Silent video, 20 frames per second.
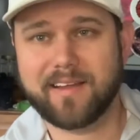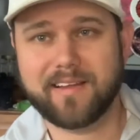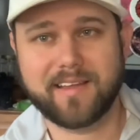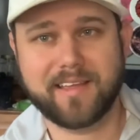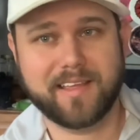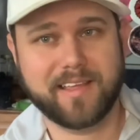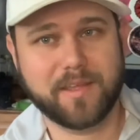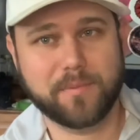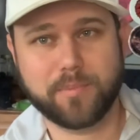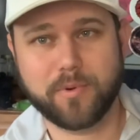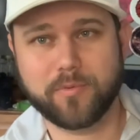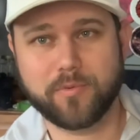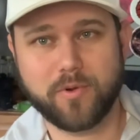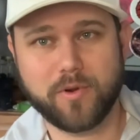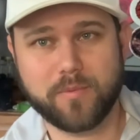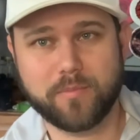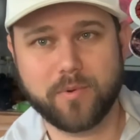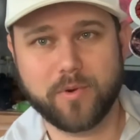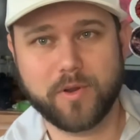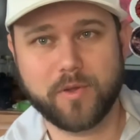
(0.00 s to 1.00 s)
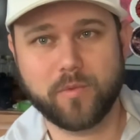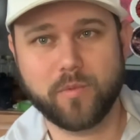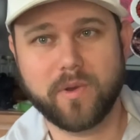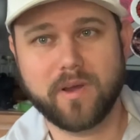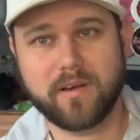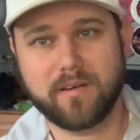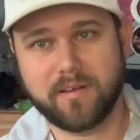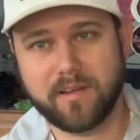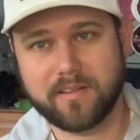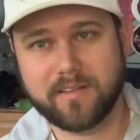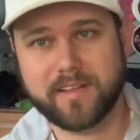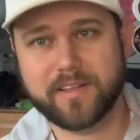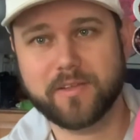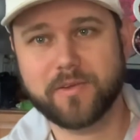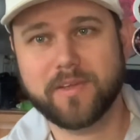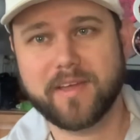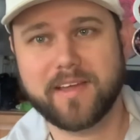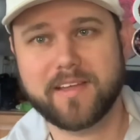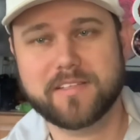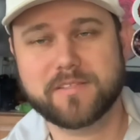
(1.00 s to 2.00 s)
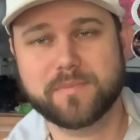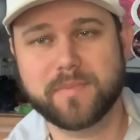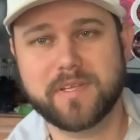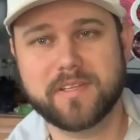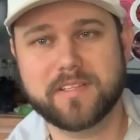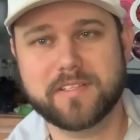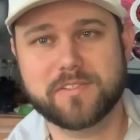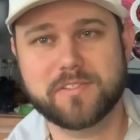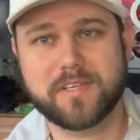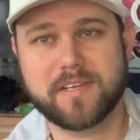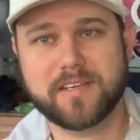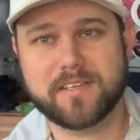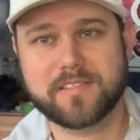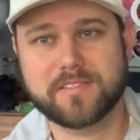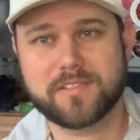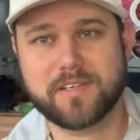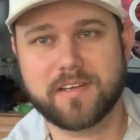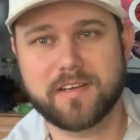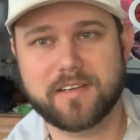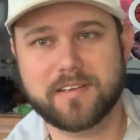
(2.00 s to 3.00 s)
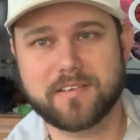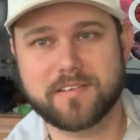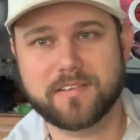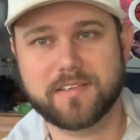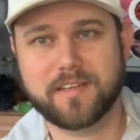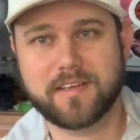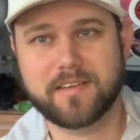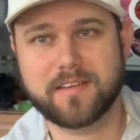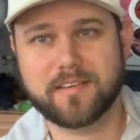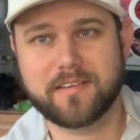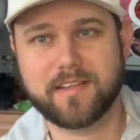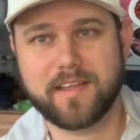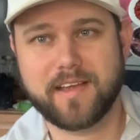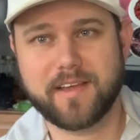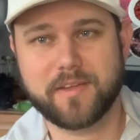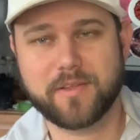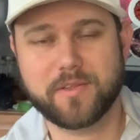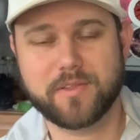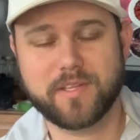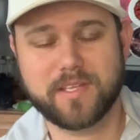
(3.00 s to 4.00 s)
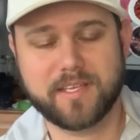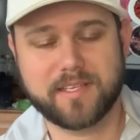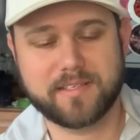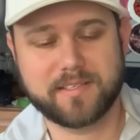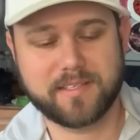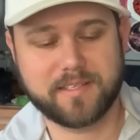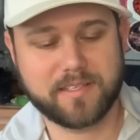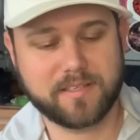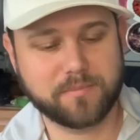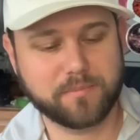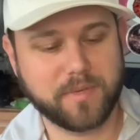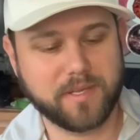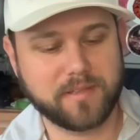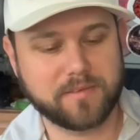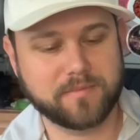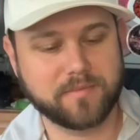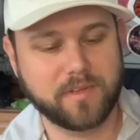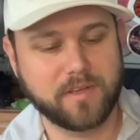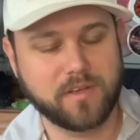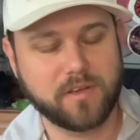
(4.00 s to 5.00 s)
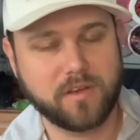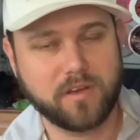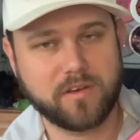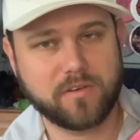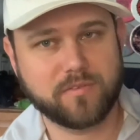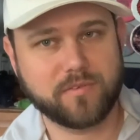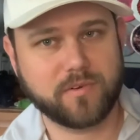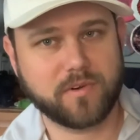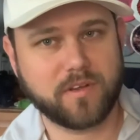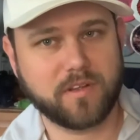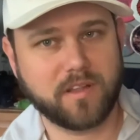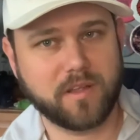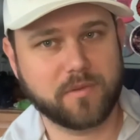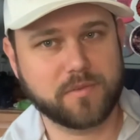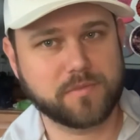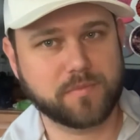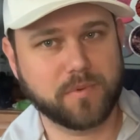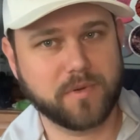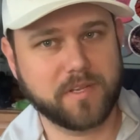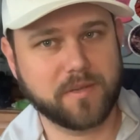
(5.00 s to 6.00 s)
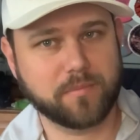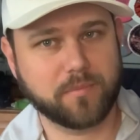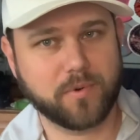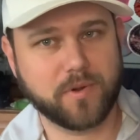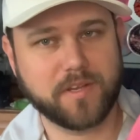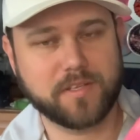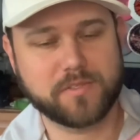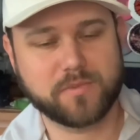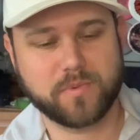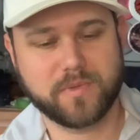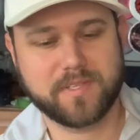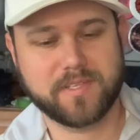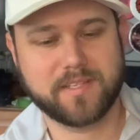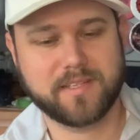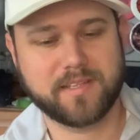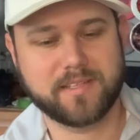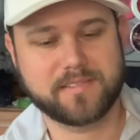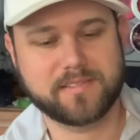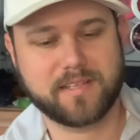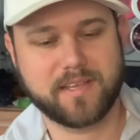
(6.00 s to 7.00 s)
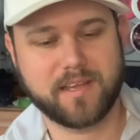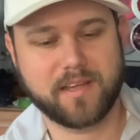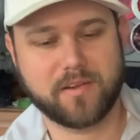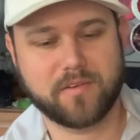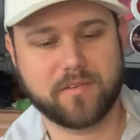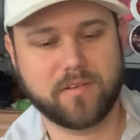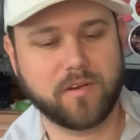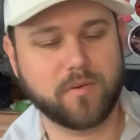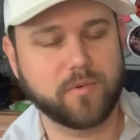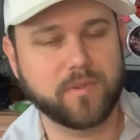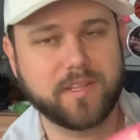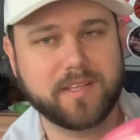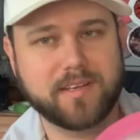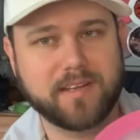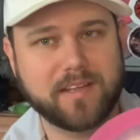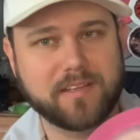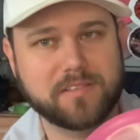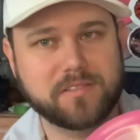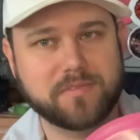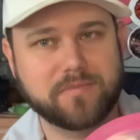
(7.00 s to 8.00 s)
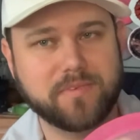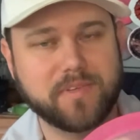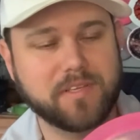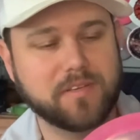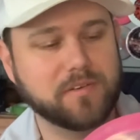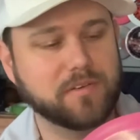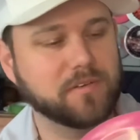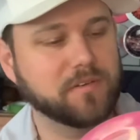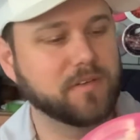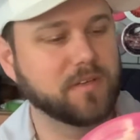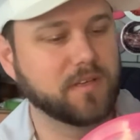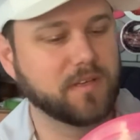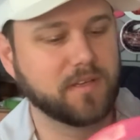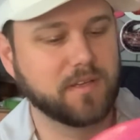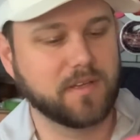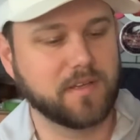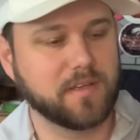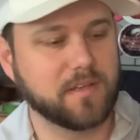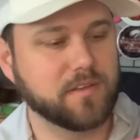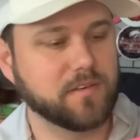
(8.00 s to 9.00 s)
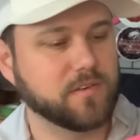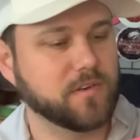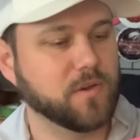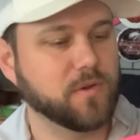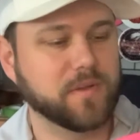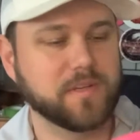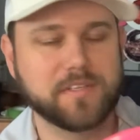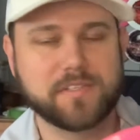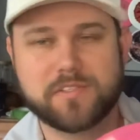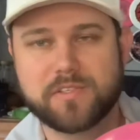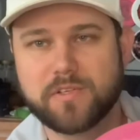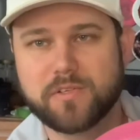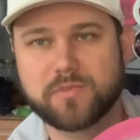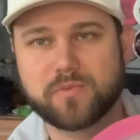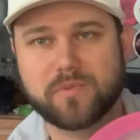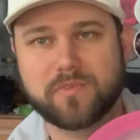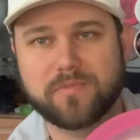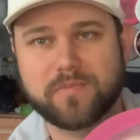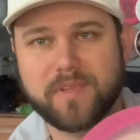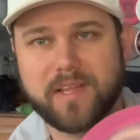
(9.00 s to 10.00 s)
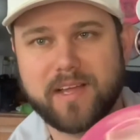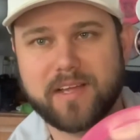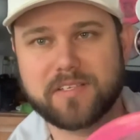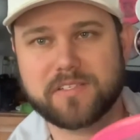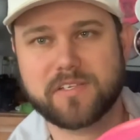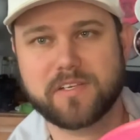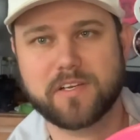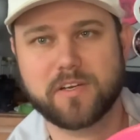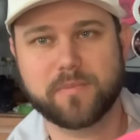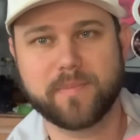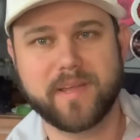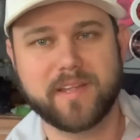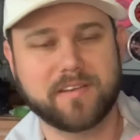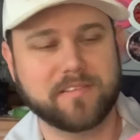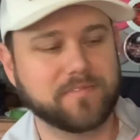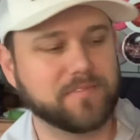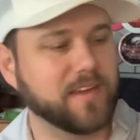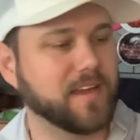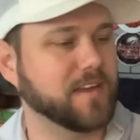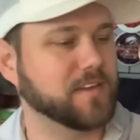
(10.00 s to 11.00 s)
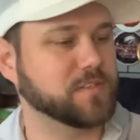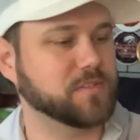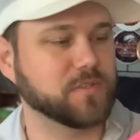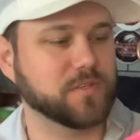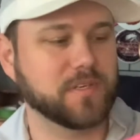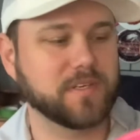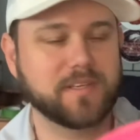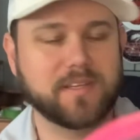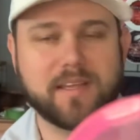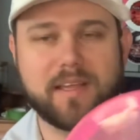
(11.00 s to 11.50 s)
it performed pretty well. I'll let you guys be the judge on how you think it did, but overall I was pretty impressed with it. It's got a really nice feel, no issues with flashing or manufacturing,